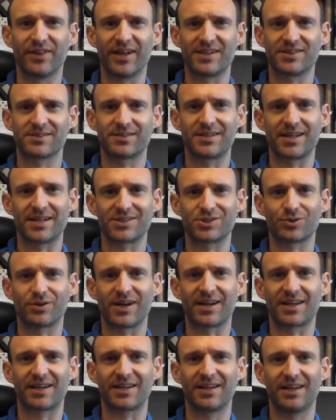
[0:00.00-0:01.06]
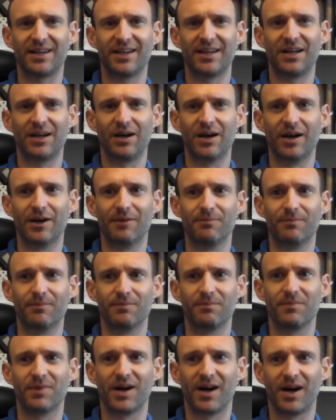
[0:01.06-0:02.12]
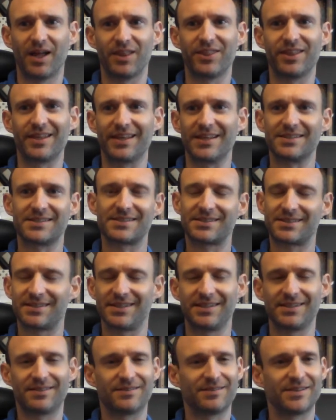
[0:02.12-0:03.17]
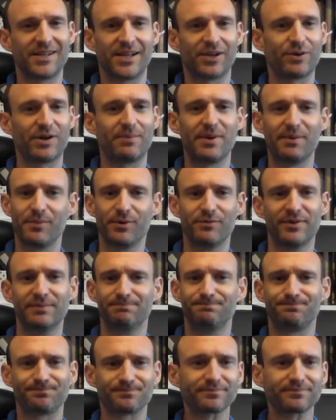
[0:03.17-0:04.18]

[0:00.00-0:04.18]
That track, I think it's incredibly moving.